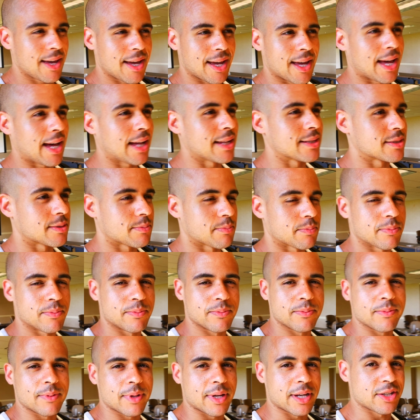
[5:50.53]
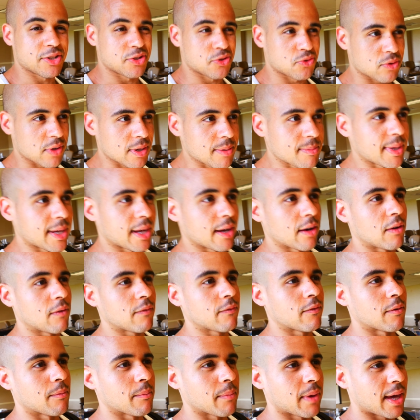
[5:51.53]
That's extremely
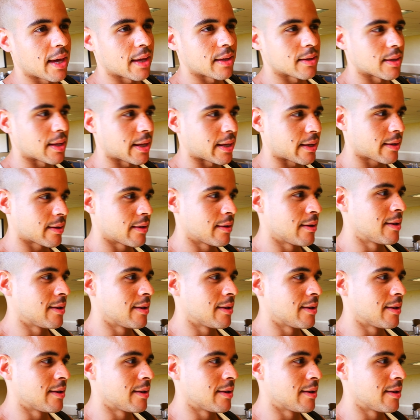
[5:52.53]
helpful, man. Like,